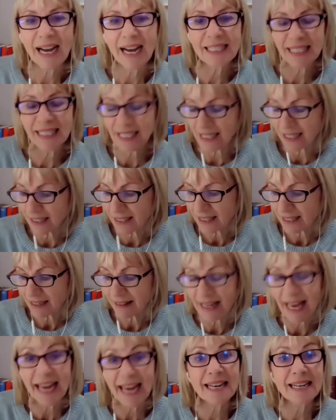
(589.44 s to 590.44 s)
I didn't
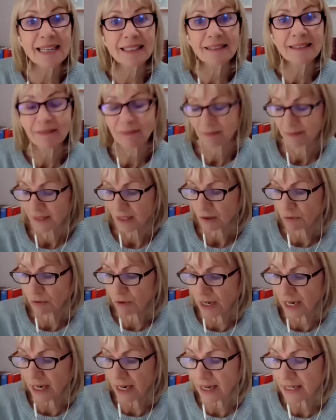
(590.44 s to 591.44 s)
then
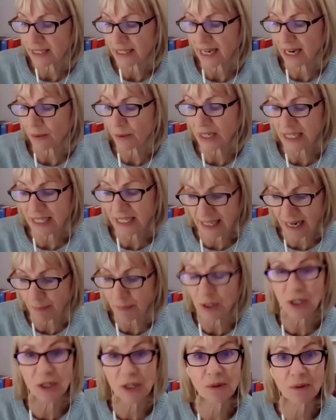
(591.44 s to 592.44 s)
realize how
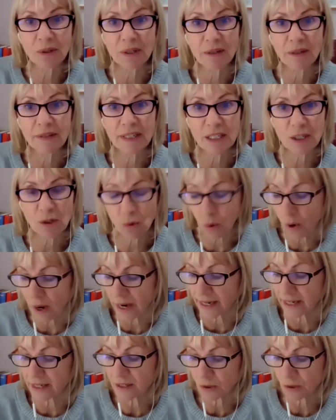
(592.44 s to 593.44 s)
exceptional this
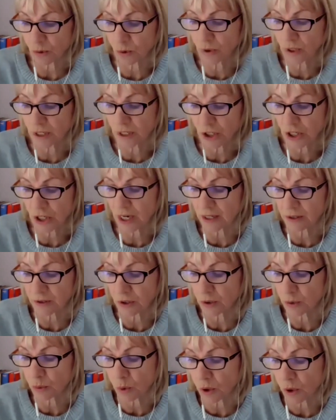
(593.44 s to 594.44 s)
quiet, ordered
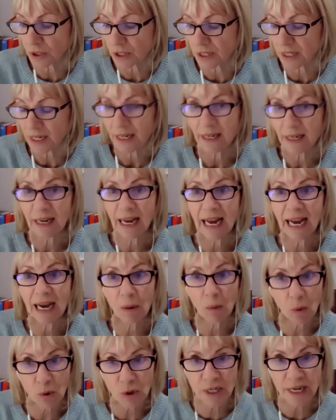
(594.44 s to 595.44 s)
childhood was, how
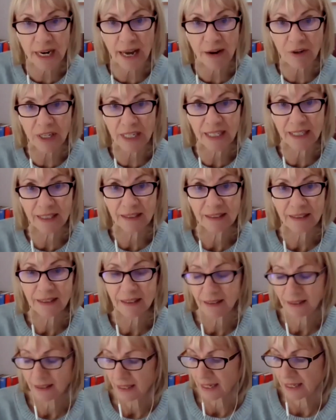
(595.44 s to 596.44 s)
ordinary
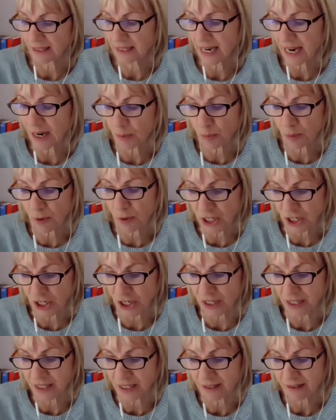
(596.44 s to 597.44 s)
and how
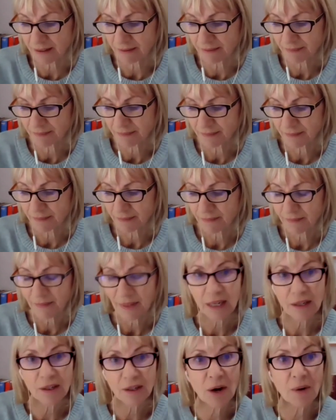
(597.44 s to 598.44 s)
precious,
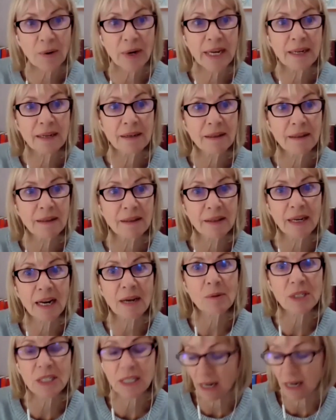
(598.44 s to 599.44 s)
knowing that I
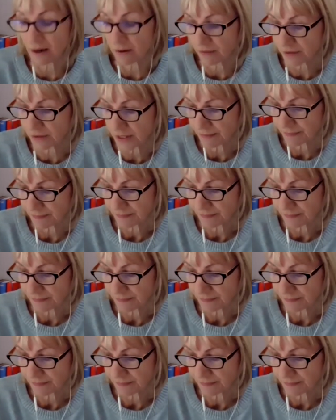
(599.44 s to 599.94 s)
was loved.